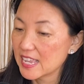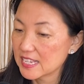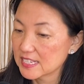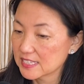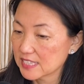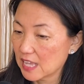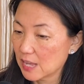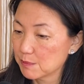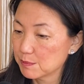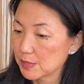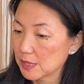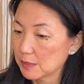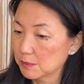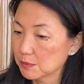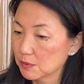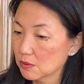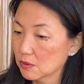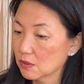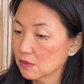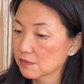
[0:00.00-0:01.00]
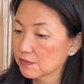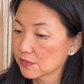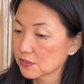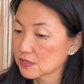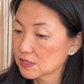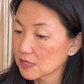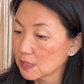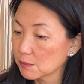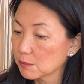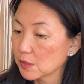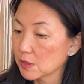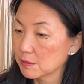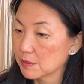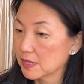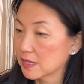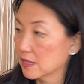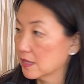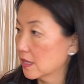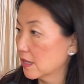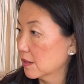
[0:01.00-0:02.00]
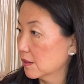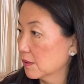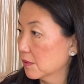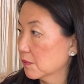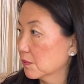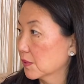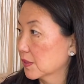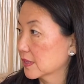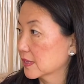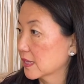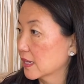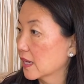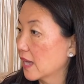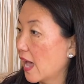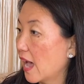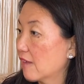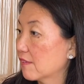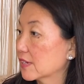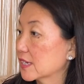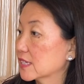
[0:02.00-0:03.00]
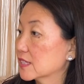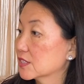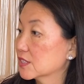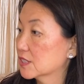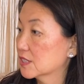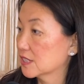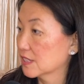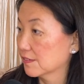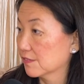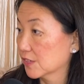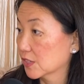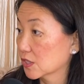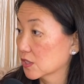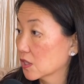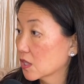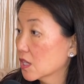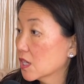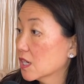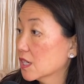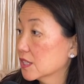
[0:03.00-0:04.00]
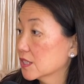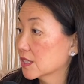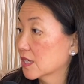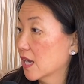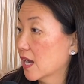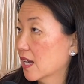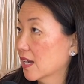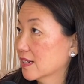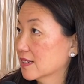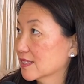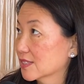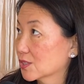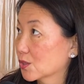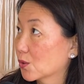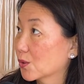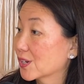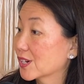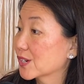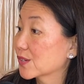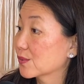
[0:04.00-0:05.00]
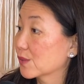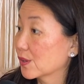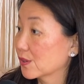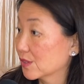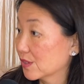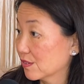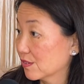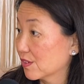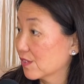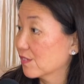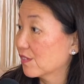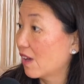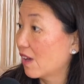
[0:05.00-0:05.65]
is that people, for some women, they were having different discordant growth of their